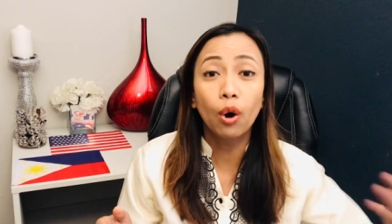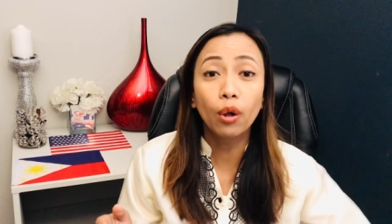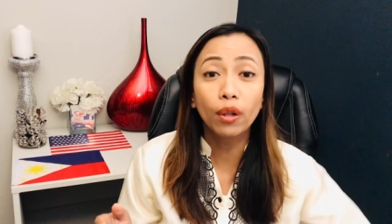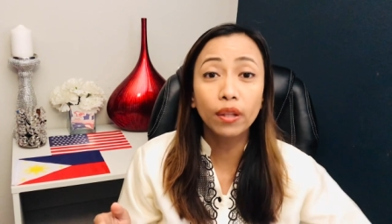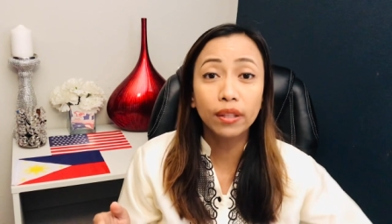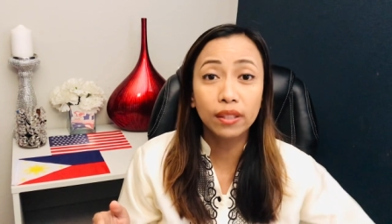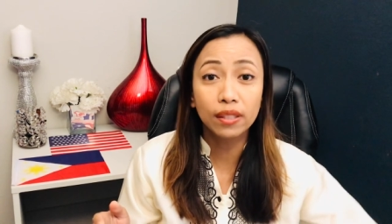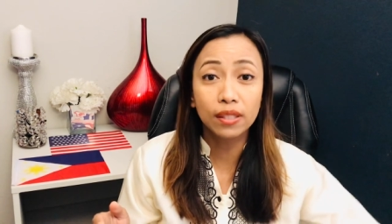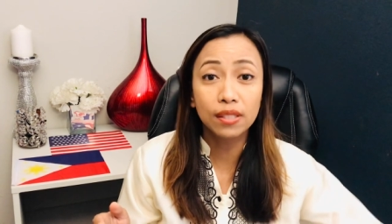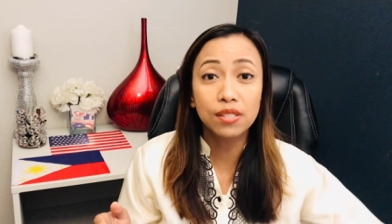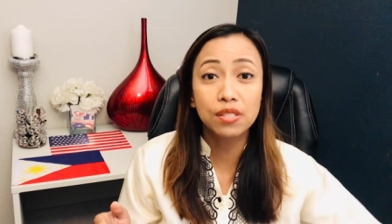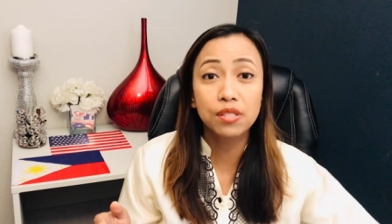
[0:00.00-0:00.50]

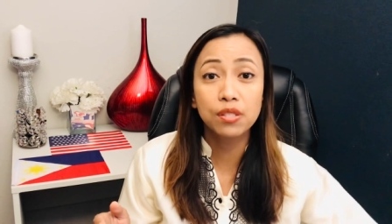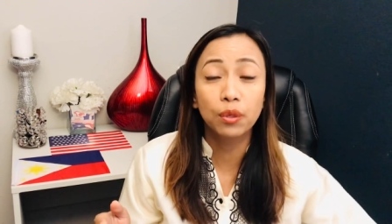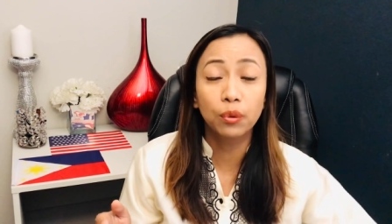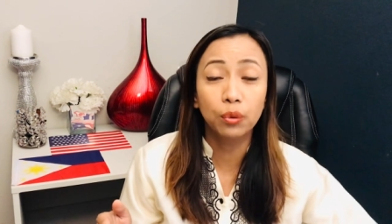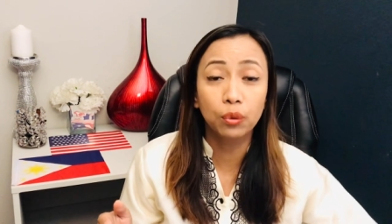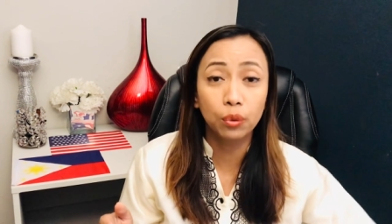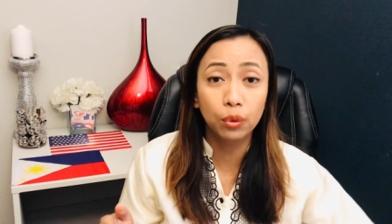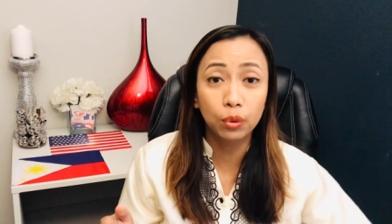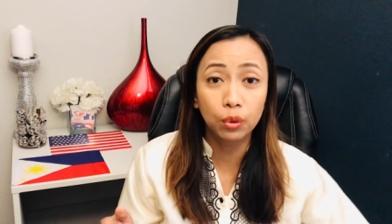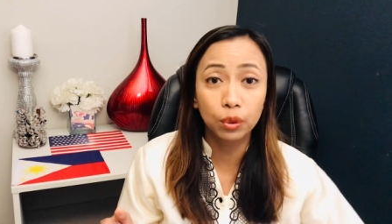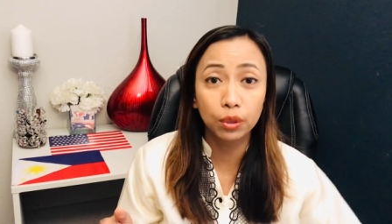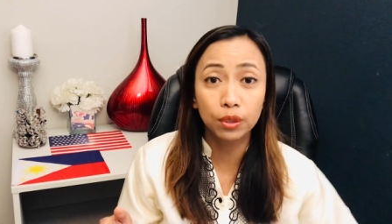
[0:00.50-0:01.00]
these
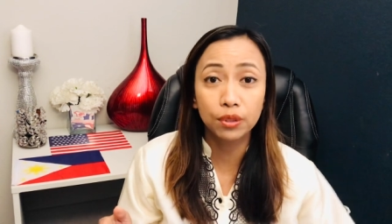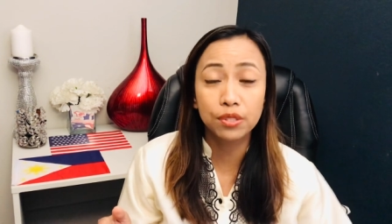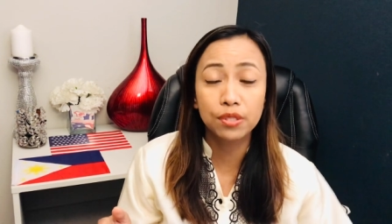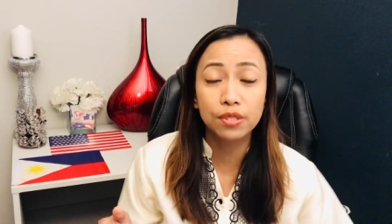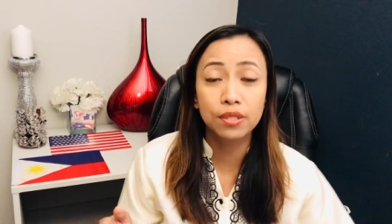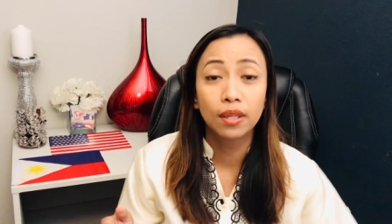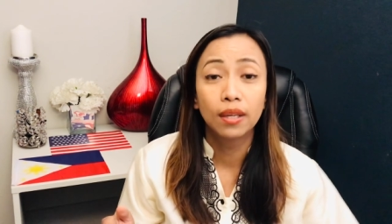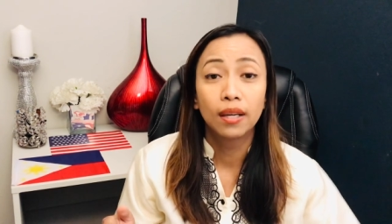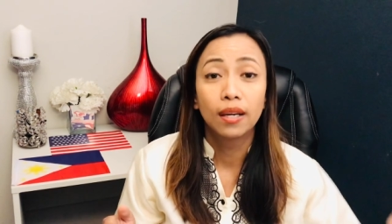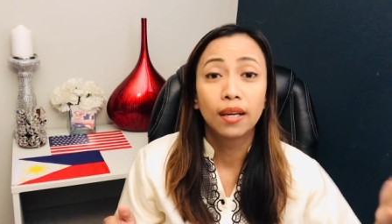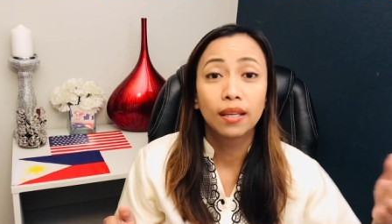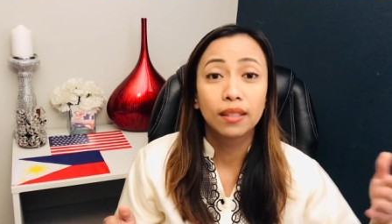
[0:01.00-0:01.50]
rules
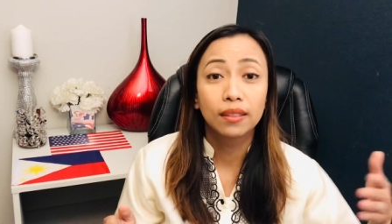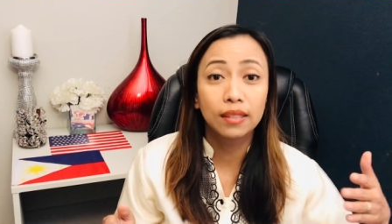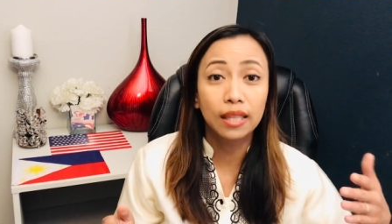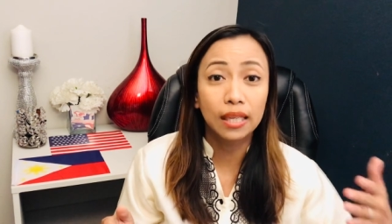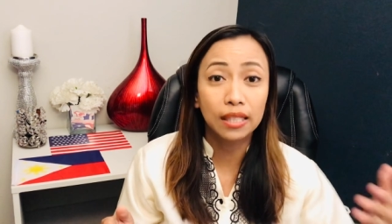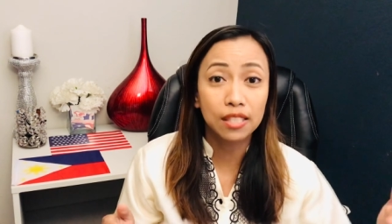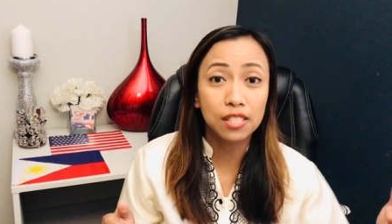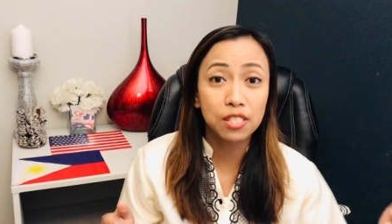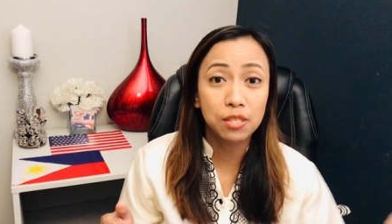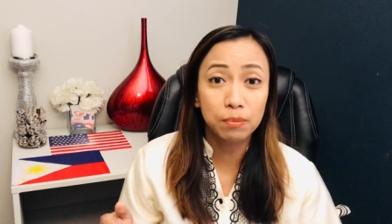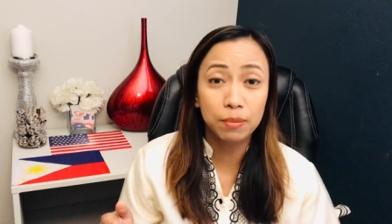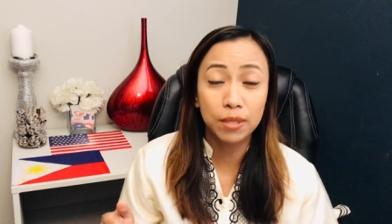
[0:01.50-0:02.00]
that
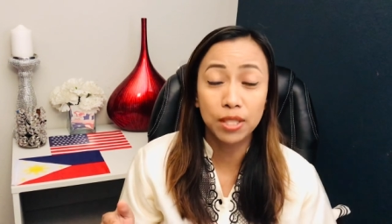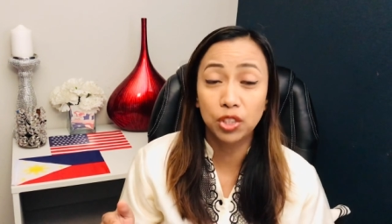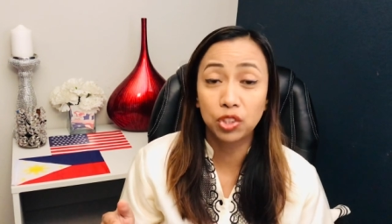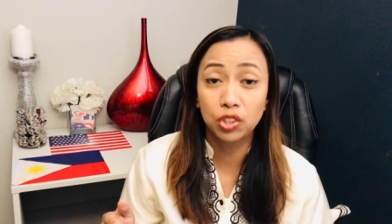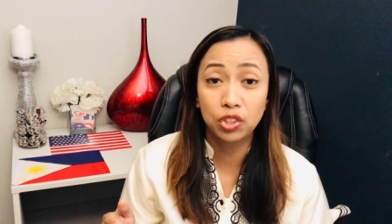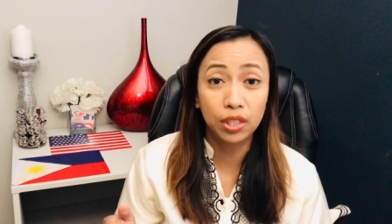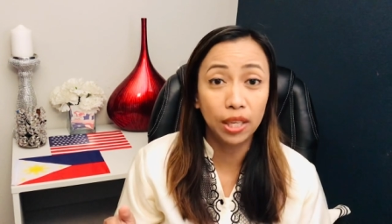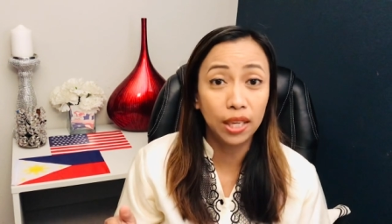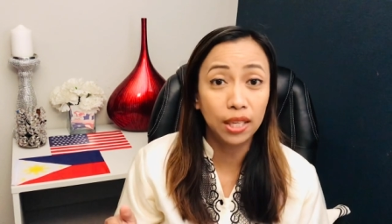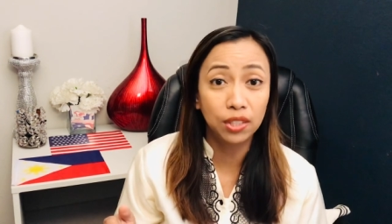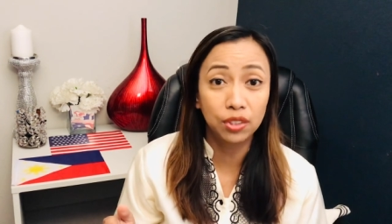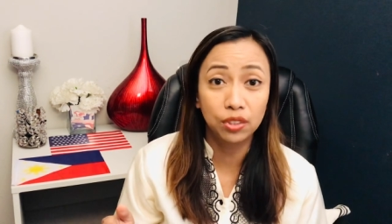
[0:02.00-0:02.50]
has been
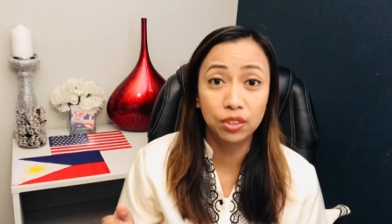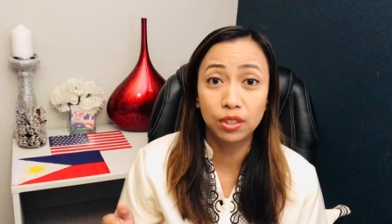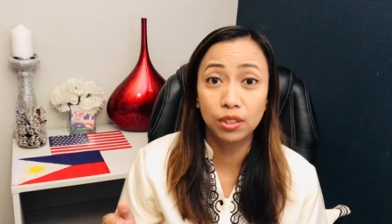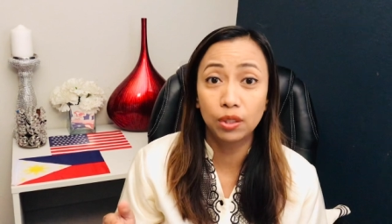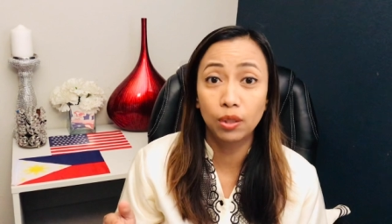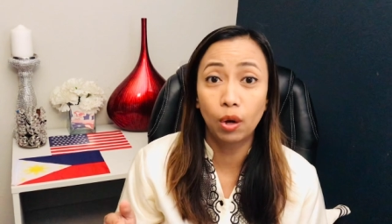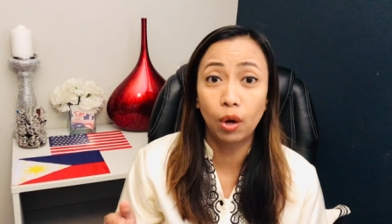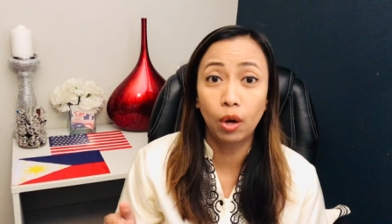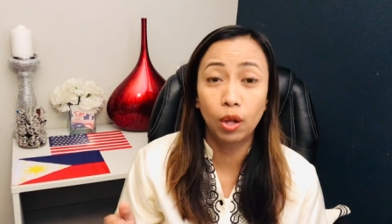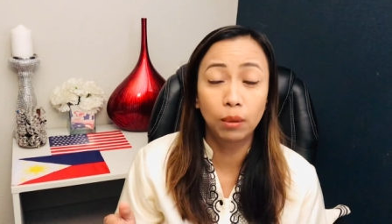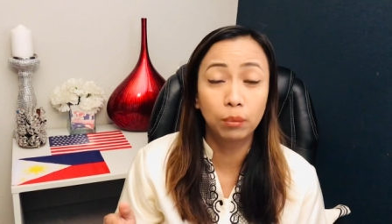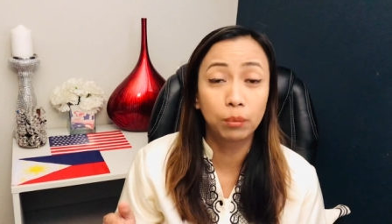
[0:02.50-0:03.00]
changing
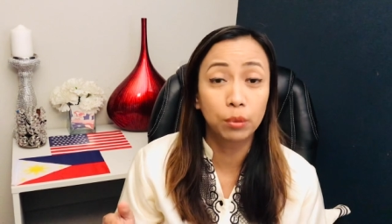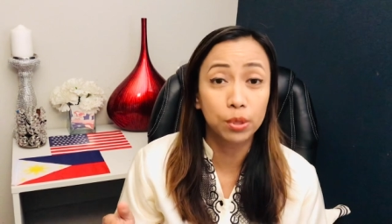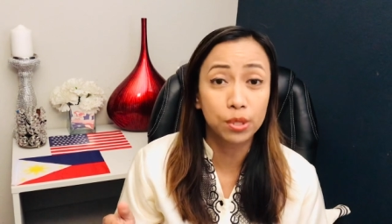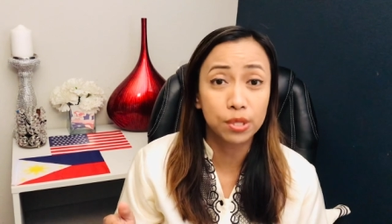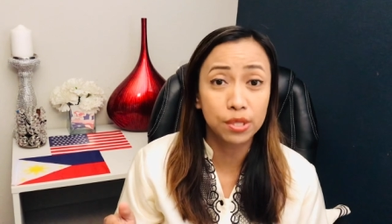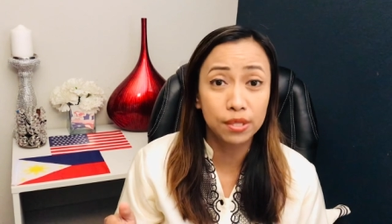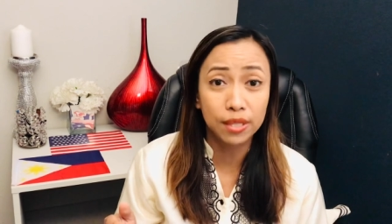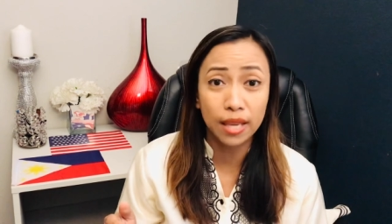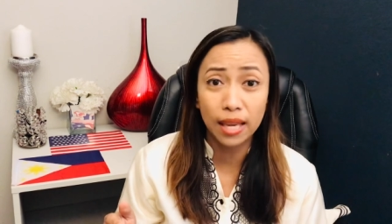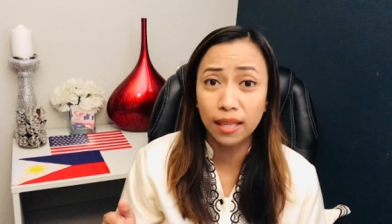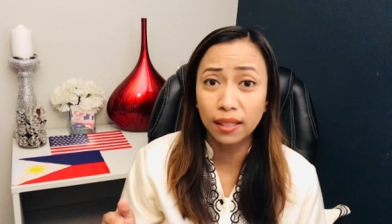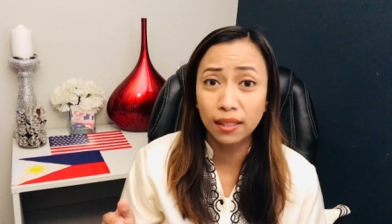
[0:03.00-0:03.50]
almost
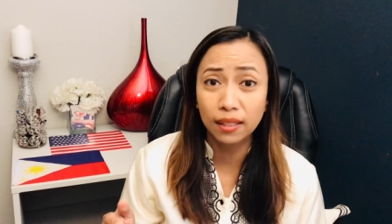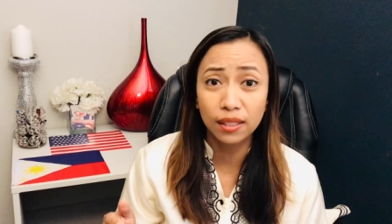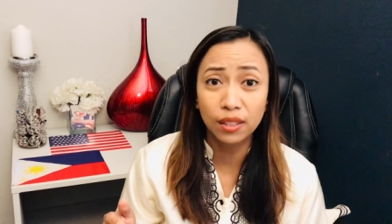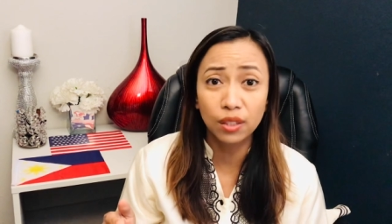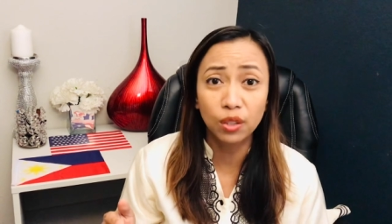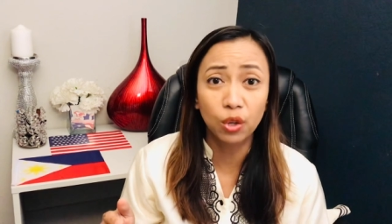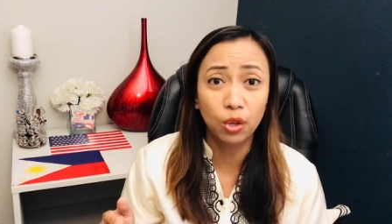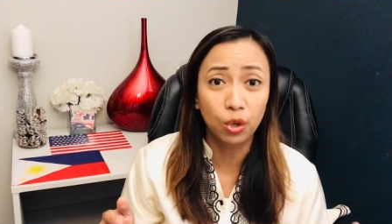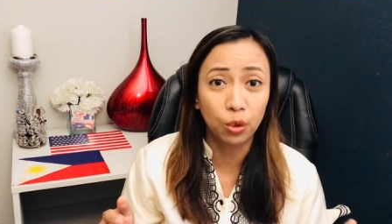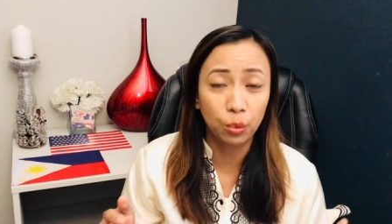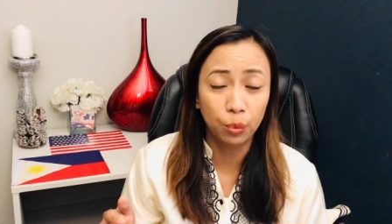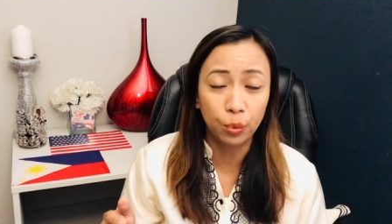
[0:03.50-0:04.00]
daily
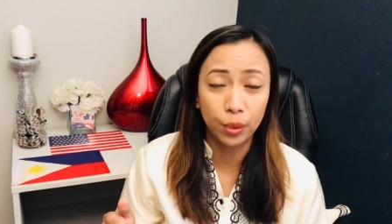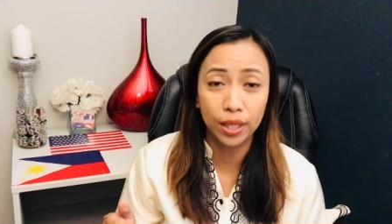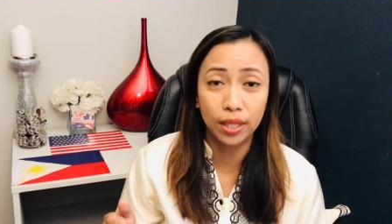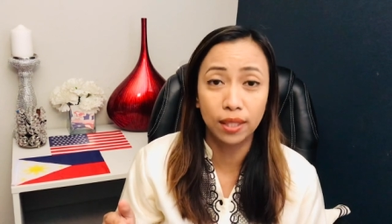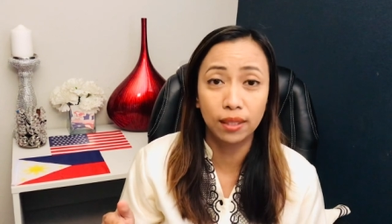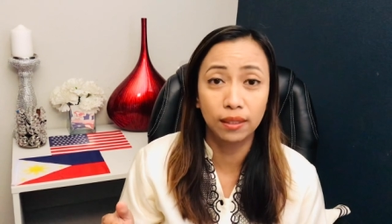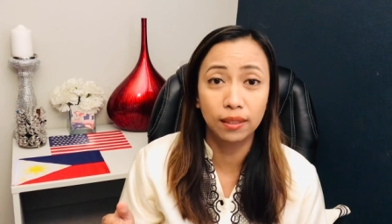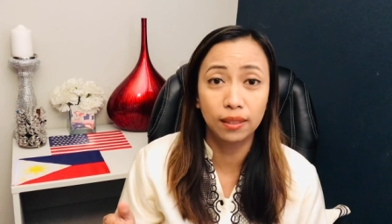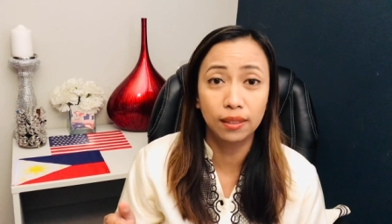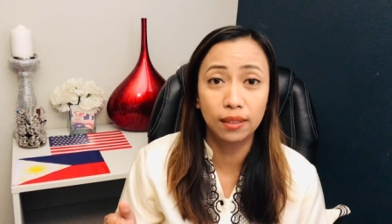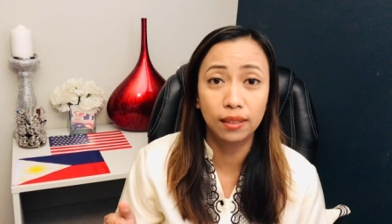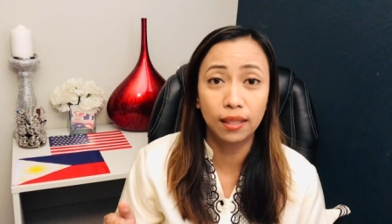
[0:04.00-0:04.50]
or
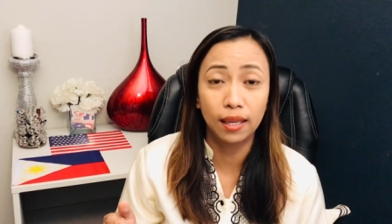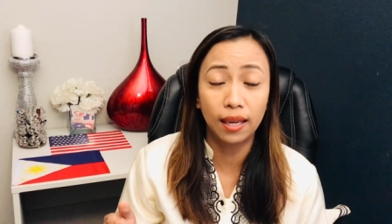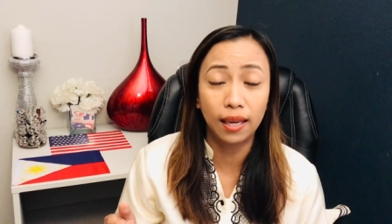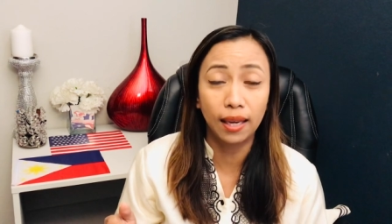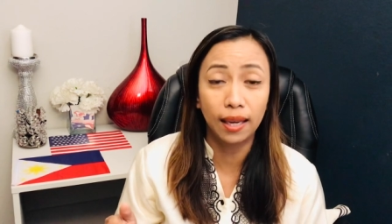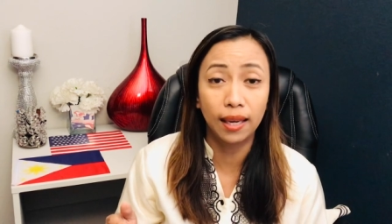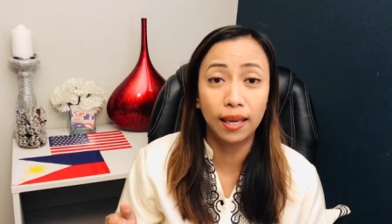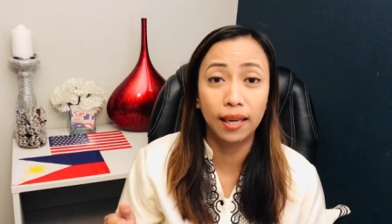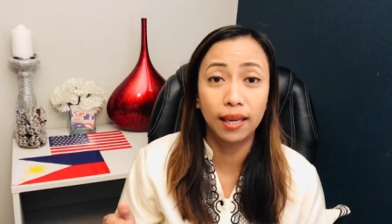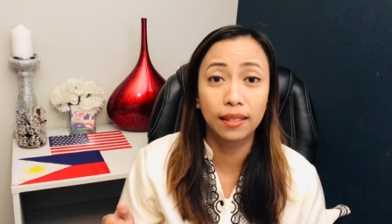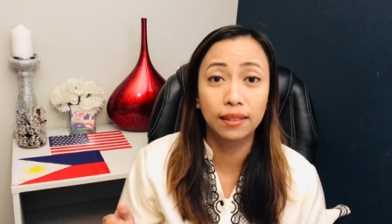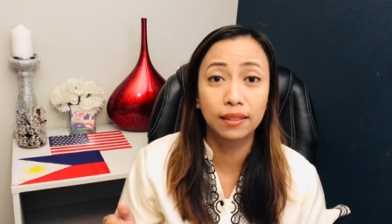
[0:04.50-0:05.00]
weekly
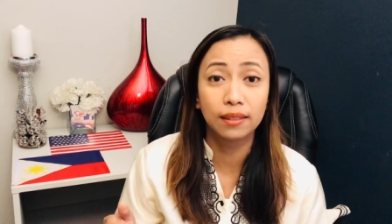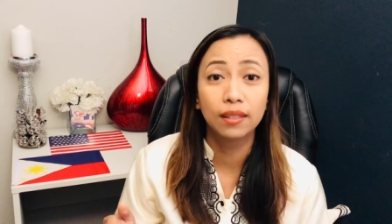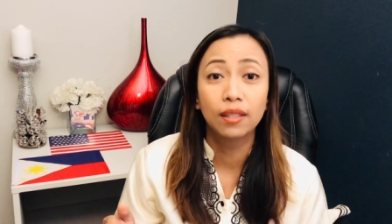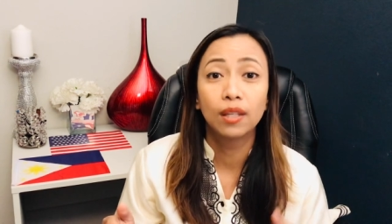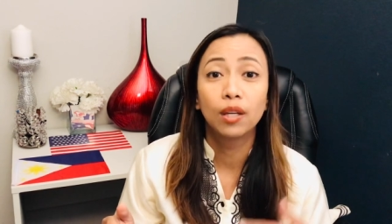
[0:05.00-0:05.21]
and